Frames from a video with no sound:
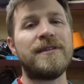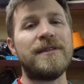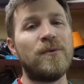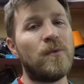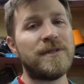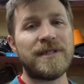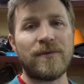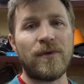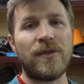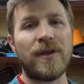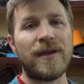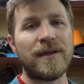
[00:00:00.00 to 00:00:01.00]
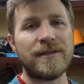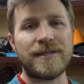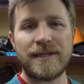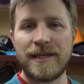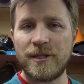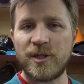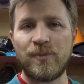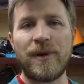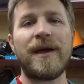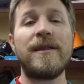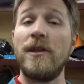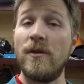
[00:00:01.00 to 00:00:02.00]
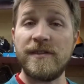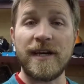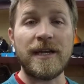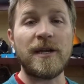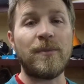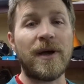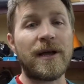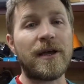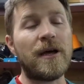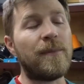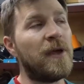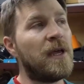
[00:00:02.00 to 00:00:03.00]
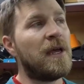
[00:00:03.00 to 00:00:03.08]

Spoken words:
and then once everything is in spec, then you tighten it back up.